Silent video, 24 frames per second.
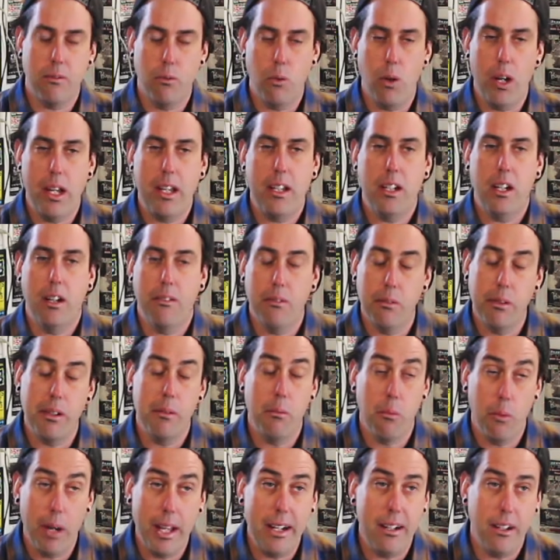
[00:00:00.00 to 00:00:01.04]
wait. And we'd
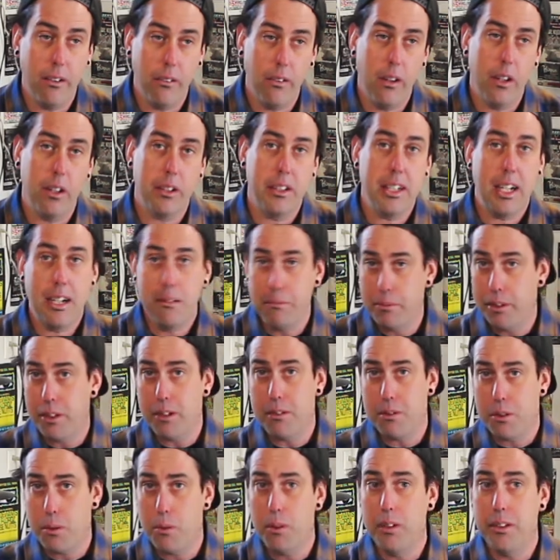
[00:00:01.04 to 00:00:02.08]
waiting a long time with
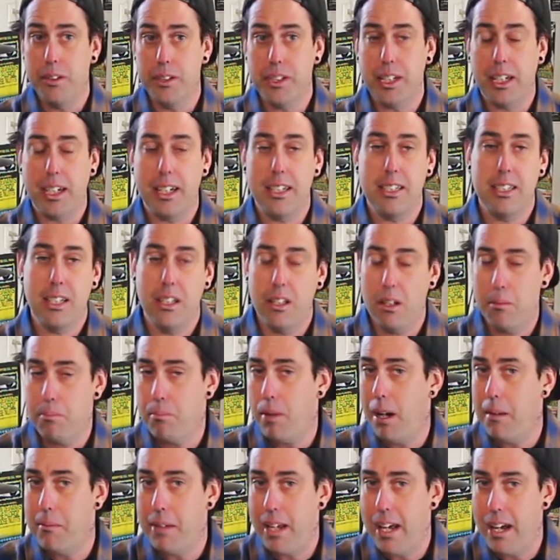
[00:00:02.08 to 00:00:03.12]
those coils. Like I said, they'd
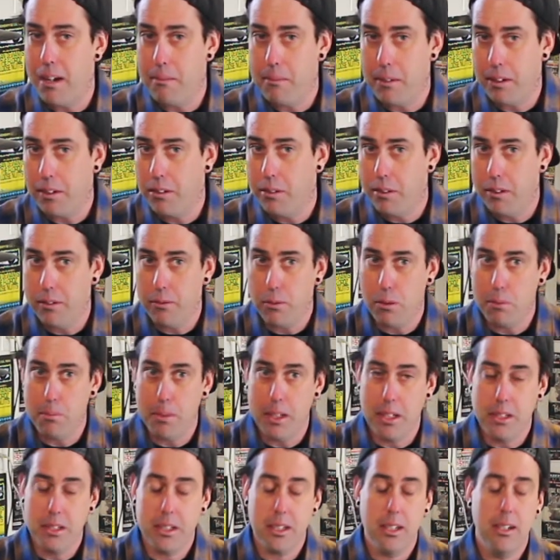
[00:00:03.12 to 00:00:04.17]
probably had them like 3 or 4
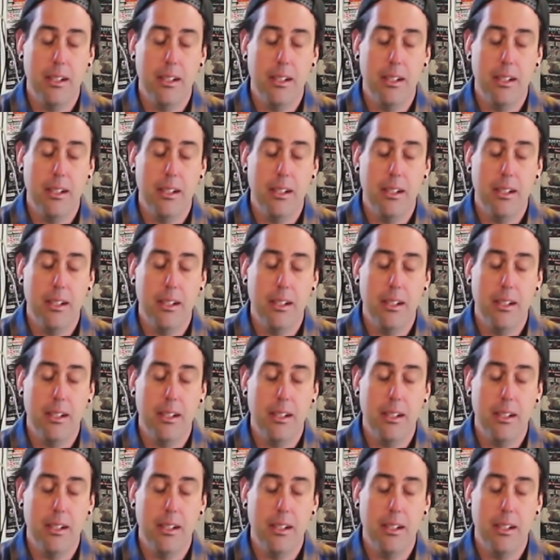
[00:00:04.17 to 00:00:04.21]
months.